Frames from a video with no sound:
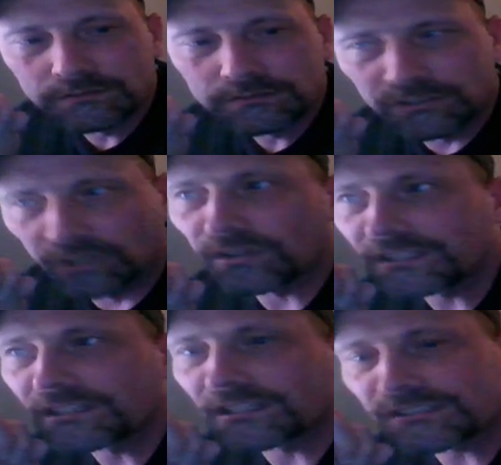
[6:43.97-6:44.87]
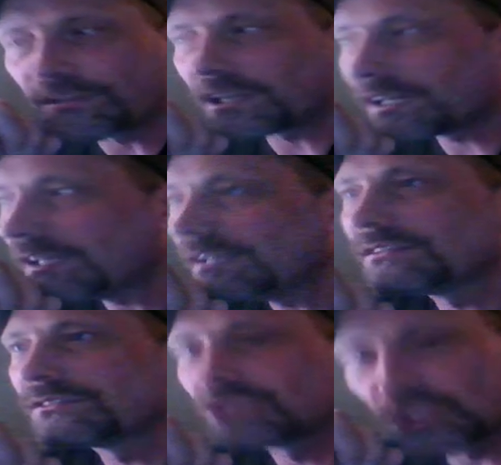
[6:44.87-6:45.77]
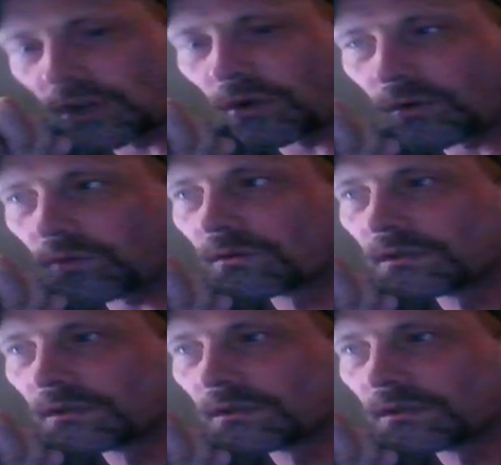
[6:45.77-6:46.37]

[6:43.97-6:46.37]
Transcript: during this fucking show.